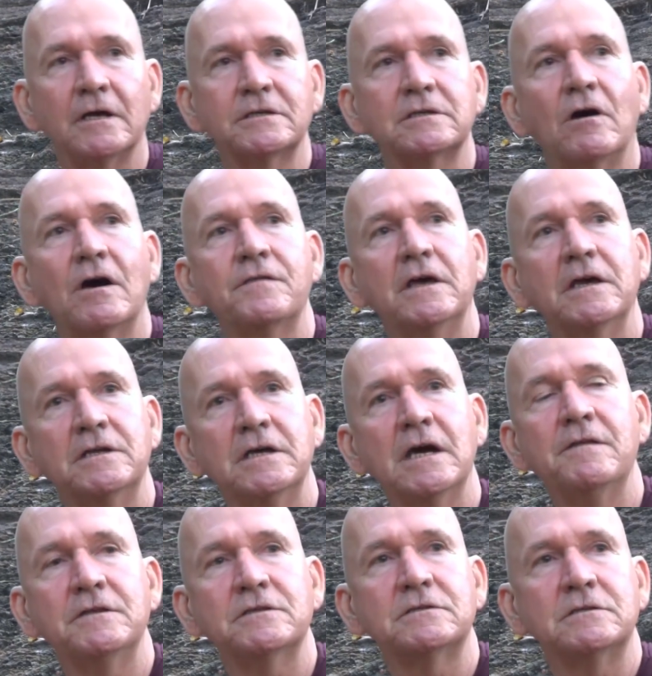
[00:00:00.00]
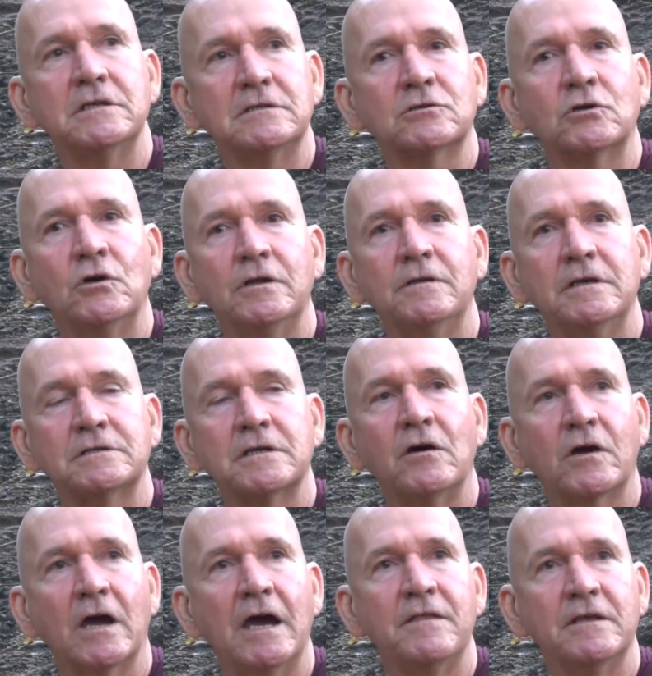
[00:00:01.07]
So I'm thinking, yeah, this is good, this
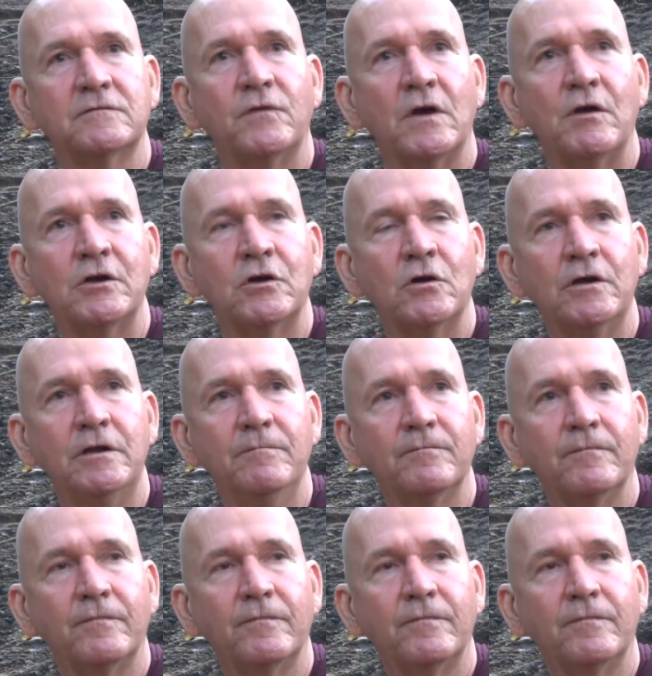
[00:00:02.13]
okay, this very good.